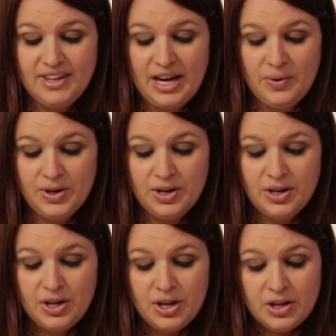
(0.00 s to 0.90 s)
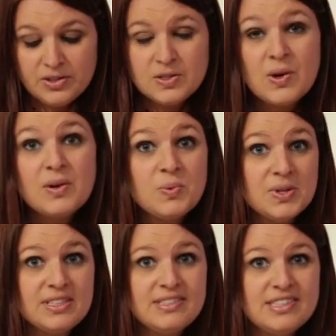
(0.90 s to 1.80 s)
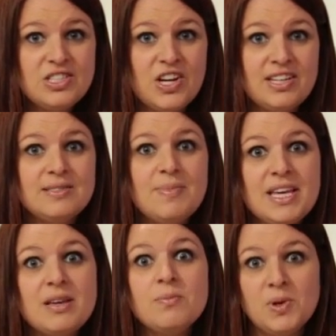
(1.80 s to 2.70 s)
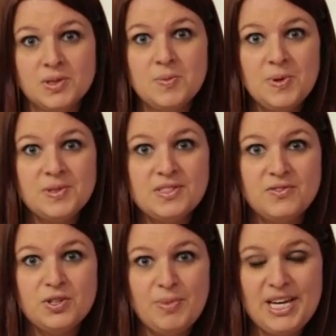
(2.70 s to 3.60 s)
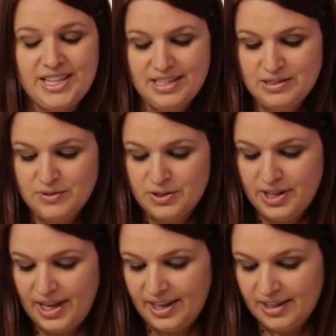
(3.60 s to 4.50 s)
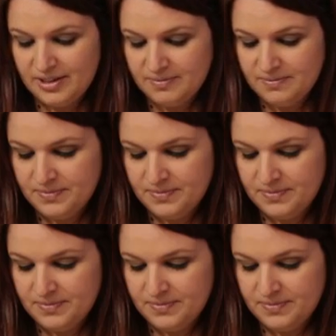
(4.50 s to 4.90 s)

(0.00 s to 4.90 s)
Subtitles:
flower, so I really suggest making multiples if you're making this for a cake.